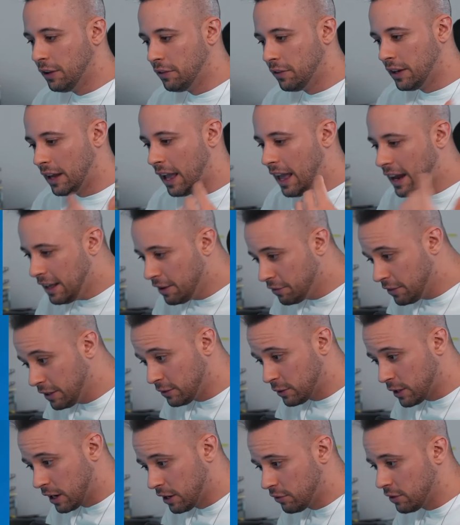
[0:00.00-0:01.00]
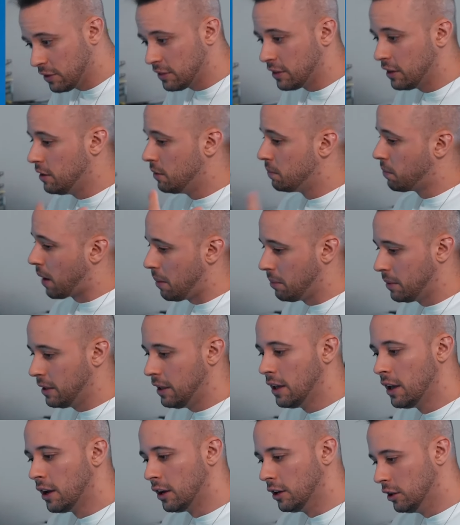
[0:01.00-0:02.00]
live in any of these countries, then you're
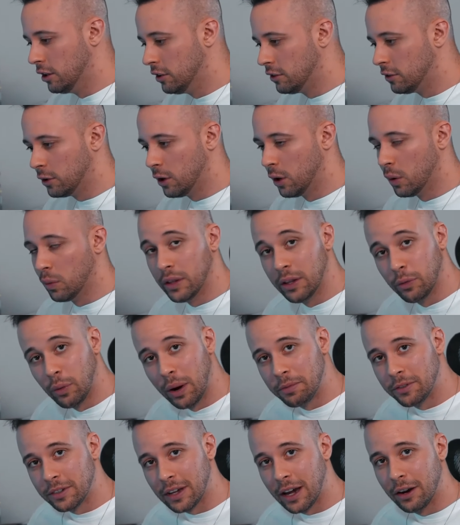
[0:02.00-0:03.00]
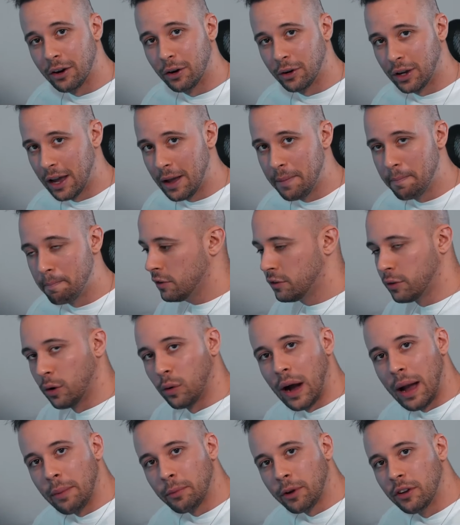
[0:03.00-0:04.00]
probably good to go with the website. Okay,
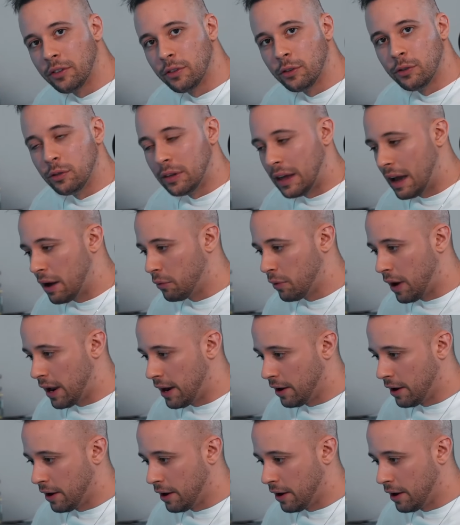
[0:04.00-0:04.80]
so I'm going to do that right